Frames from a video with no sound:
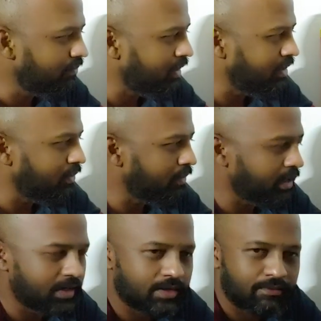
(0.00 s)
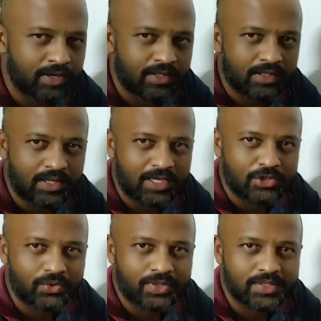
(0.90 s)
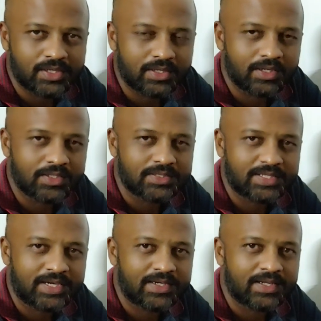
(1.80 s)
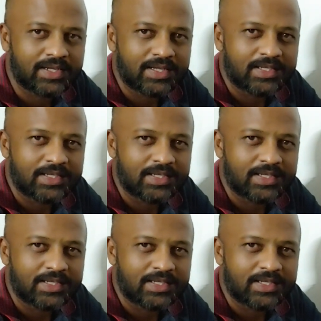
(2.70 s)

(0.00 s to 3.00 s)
when the SOS signal is sent?